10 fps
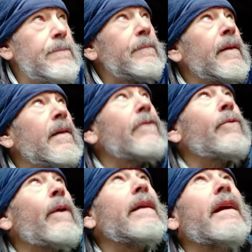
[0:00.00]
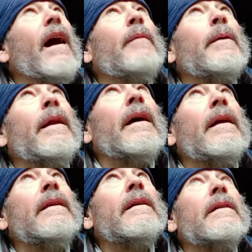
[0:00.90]
there's rain coming
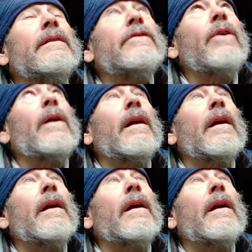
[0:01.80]
in. It's starting to